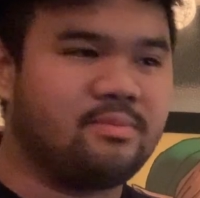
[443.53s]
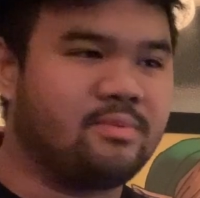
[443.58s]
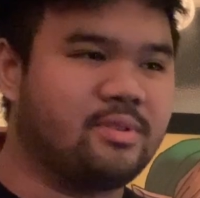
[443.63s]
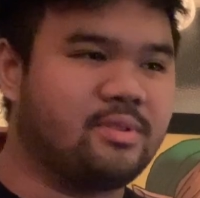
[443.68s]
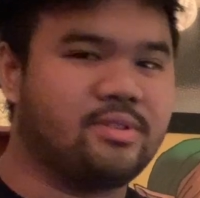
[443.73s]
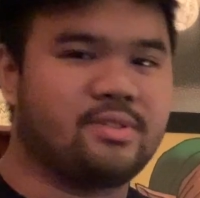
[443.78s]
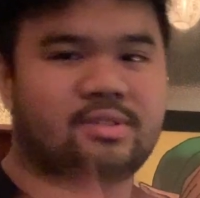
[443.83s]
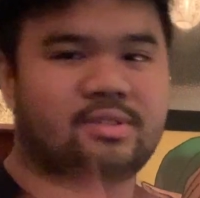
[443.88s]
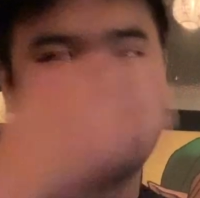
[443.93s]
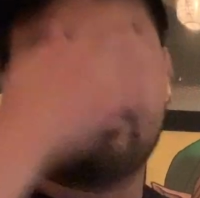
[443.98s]

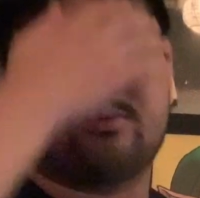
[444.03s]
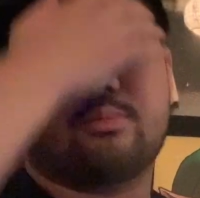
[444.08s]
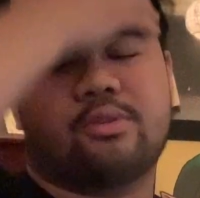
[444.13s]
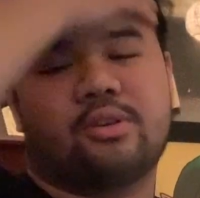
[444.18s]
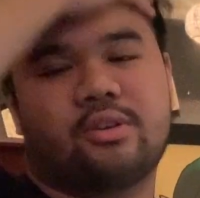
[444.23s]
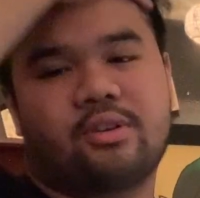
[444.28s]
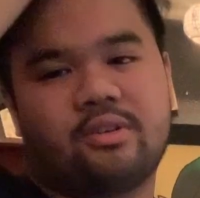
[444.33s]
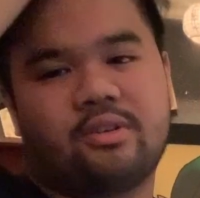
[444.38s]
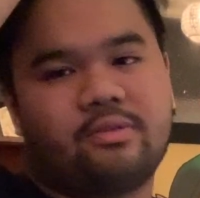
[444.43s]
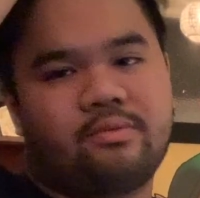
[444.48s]
There's no
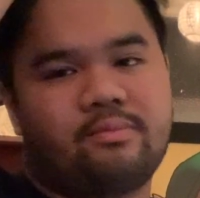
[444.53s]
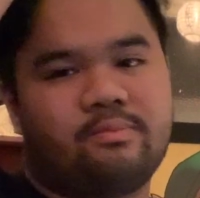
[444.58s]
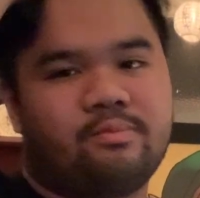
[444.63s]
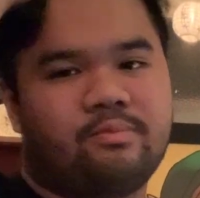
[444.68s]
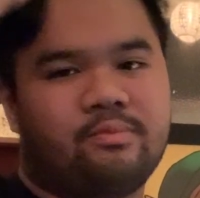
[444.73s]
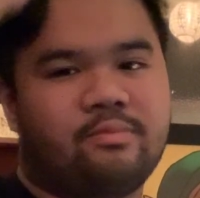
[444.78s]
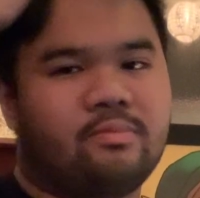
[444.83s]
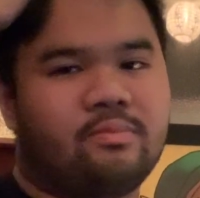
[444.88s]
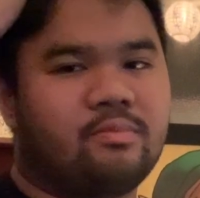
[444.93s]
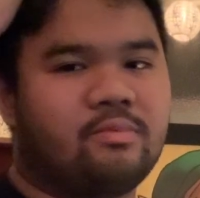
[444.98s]
more
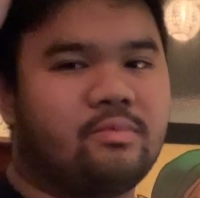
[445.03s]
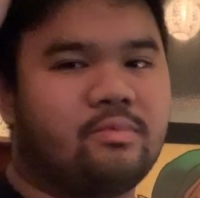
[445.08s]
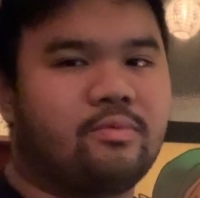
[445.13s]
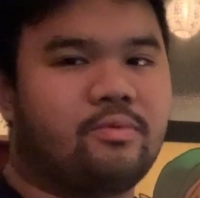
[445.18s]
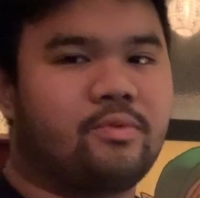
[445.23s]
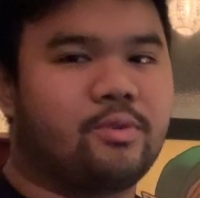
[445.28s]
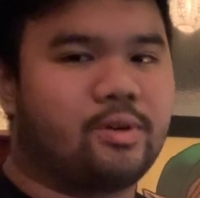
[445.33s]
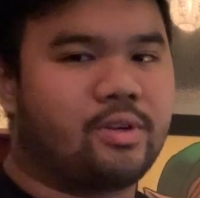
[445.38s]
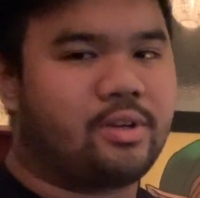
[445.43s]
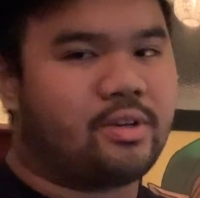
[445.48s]

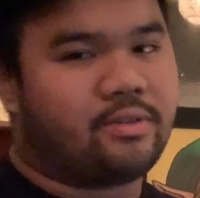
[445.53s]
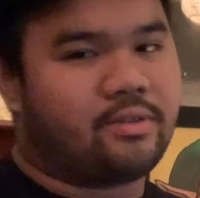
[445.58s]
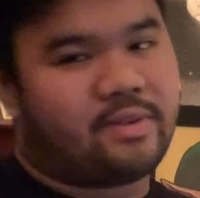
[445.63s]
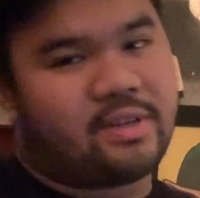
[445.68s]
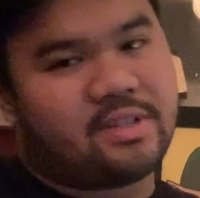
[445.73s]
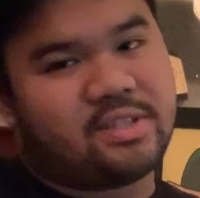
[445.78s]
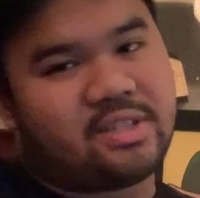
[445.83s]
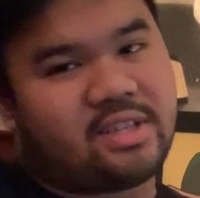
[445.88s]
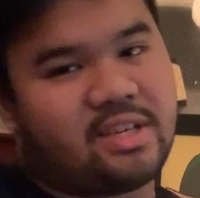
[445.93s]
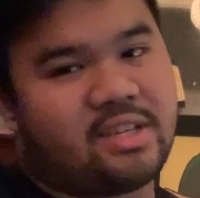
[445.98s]
4 year of
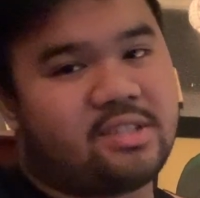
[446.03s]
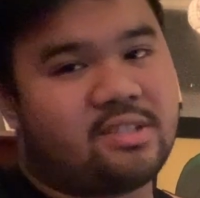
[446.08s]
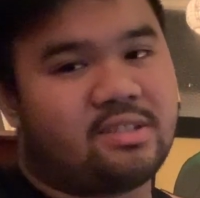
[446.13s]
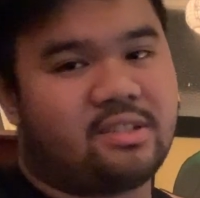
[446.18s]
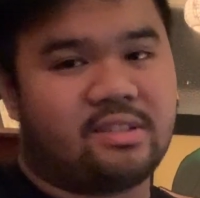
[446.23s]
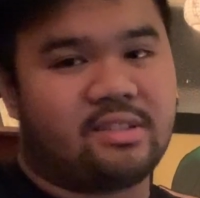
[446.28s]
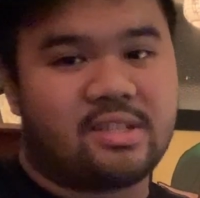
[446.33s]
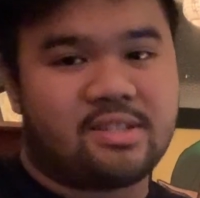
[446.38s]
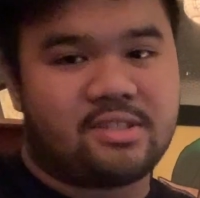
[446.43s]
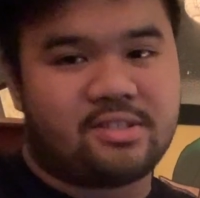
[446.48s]

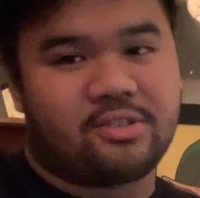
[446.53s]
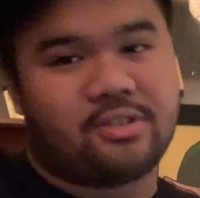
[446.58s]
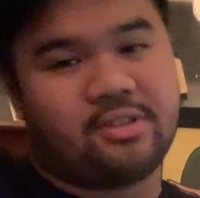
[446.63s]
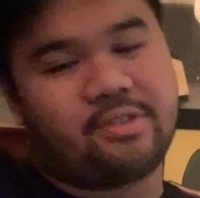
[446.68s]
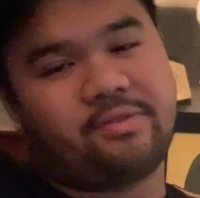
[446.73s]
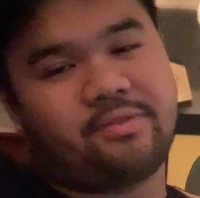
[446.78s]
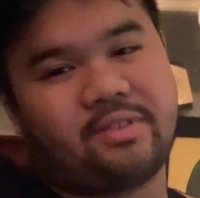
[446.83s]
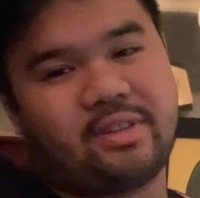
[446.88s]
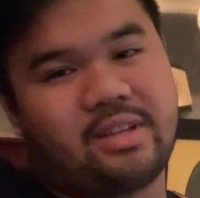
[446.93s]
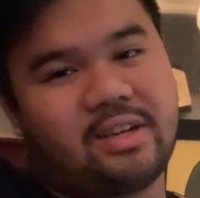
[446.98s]
education unless you're
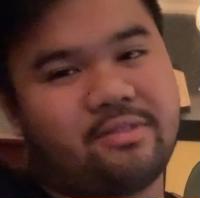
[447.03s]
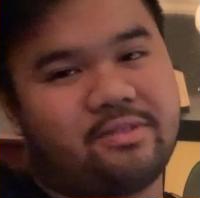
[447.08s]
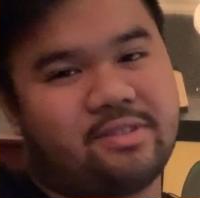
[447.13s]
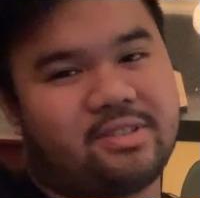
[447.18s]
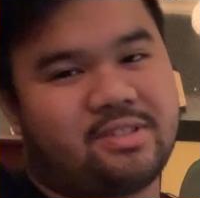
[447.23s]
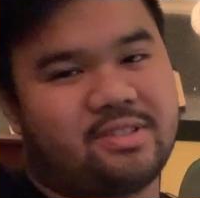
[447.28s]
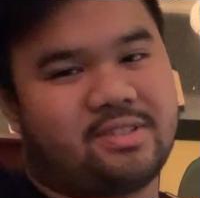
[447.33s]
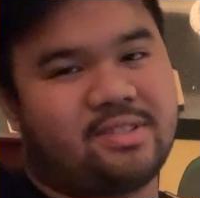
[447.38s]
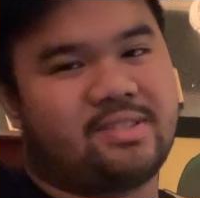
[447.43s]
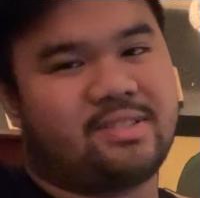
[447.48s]
going for that,
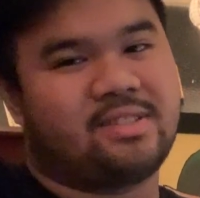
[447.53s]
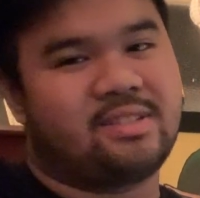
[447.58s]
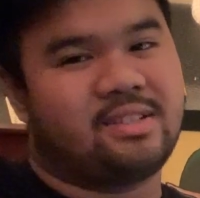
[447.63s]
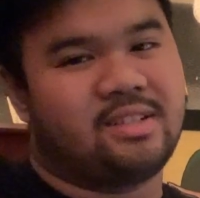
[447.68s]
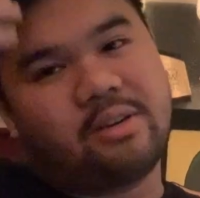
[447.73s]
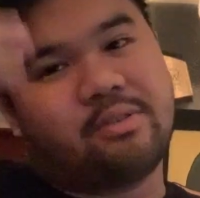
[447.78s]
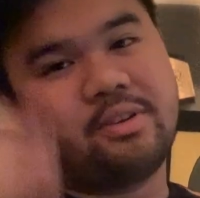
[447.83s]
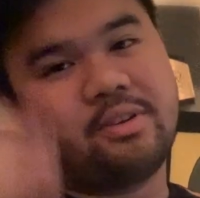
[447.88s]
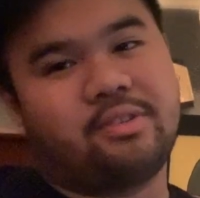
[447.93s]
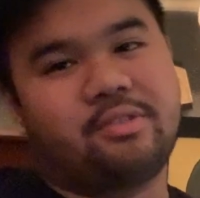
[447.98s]
which is,
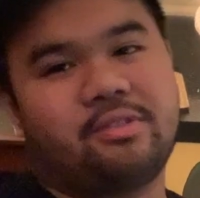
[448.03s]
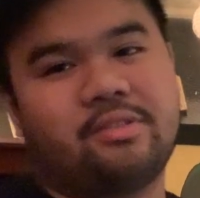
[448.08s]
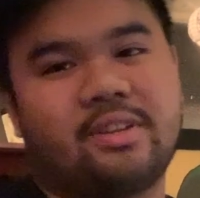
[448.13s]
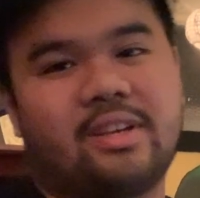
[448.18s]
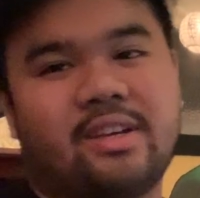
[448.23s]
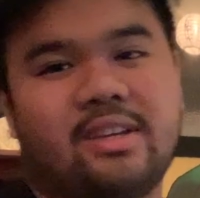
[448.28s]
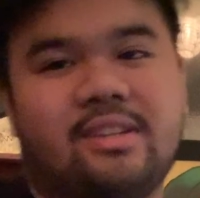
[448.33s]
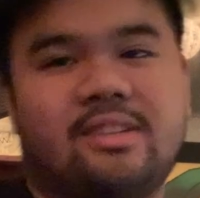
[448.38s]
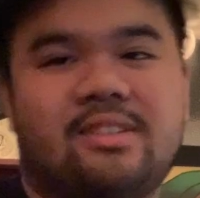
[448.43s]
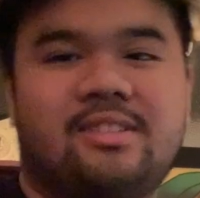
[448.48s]
I wouldn't do
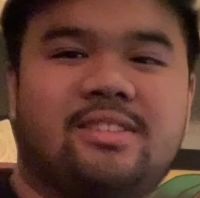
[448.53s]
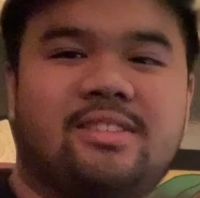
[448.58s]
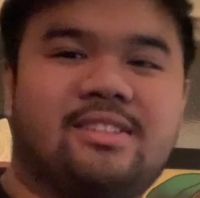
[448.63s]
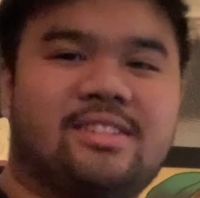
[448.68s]
that.